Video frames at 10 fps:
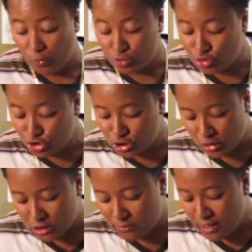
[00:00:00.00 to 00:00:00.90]
Once you
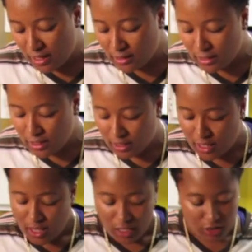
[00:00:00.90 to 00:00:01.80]
start smelling it,
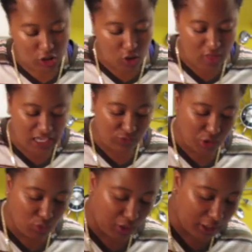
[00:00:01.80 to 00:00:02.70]
you know, that's when
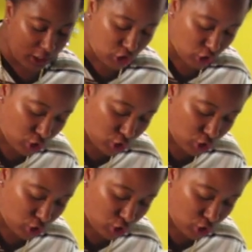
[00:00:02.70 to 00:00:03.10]
you want to get your